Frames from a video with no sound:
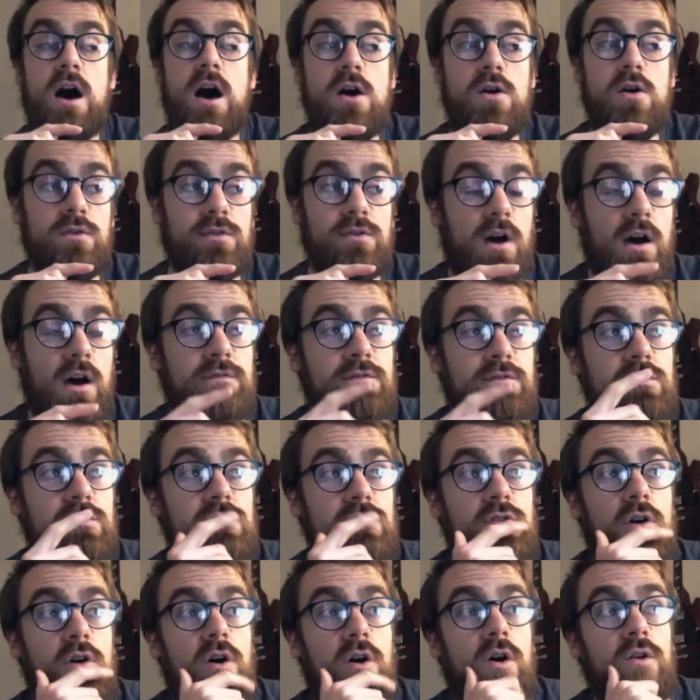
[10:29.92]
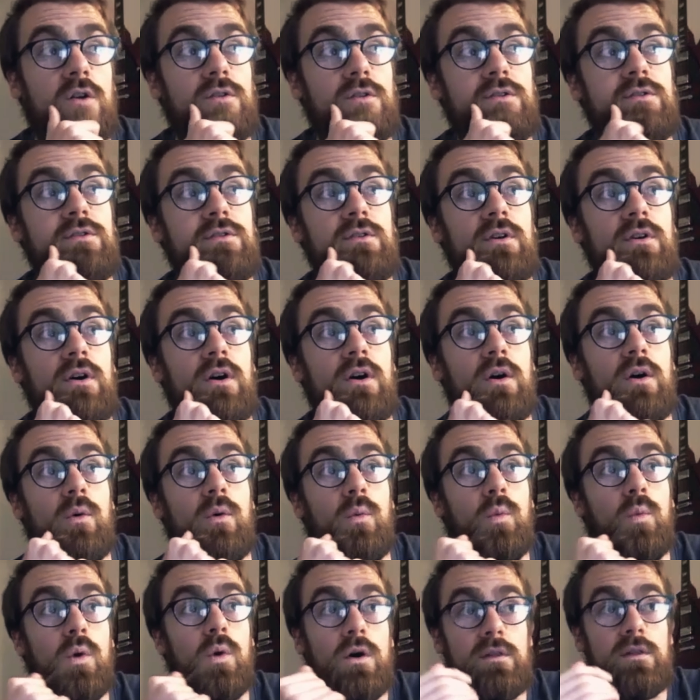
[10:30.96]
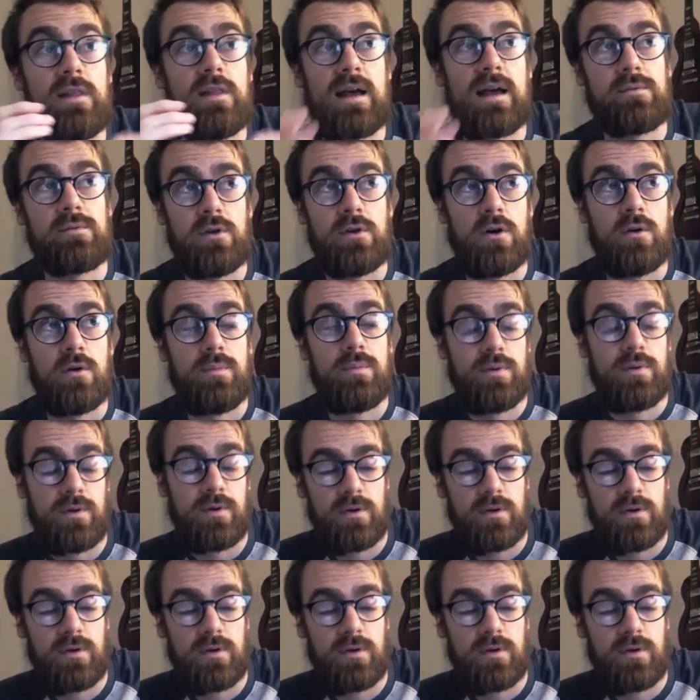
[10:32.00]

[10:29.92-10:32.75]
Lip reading: so I've just got one laptop